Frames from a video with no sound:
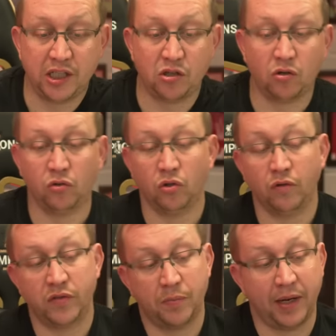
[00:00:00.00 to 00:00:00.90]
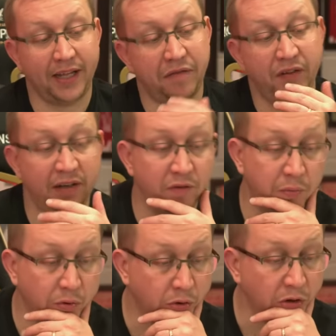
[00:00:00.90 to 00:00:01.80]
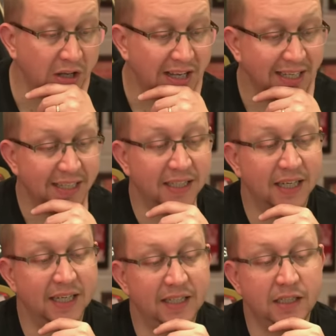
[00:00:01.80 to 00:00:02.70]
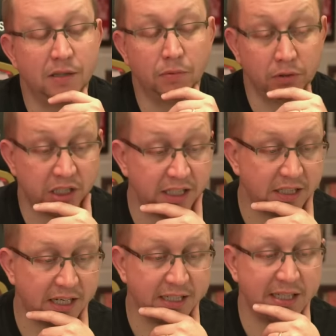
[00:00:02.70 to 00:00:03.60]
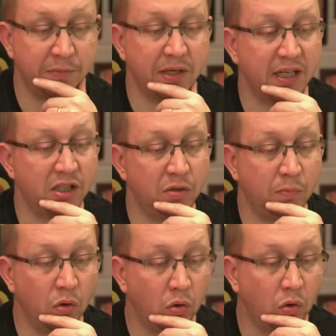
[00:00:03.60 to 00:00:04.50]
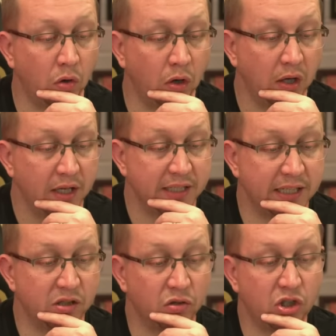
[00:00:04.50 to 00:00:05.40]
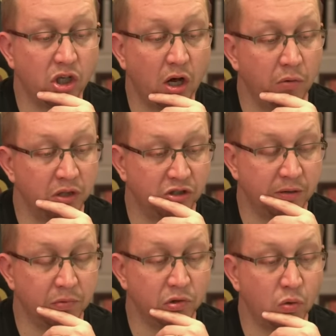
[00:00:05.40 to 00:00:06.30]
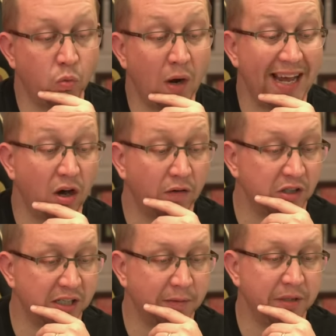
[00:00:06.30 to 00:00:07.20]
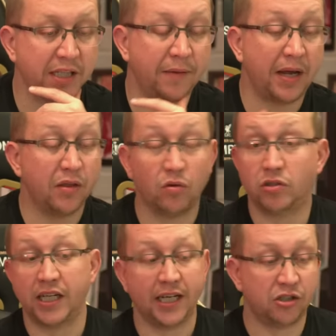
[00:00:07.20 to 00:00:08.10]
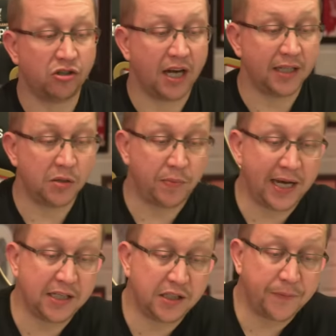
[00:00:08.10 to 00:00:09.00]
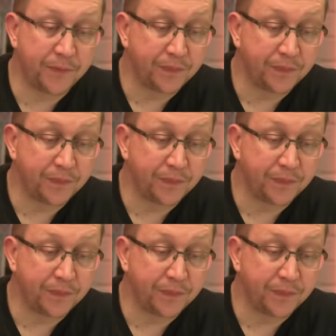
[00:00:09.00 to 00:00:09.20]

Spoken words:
He's not good enough to play for Liverpool. Nizibuzi says Tsimikas is poor. Diaz looks slow and dribbles way off, says Lavany Dam. I thought Diaz tried his best.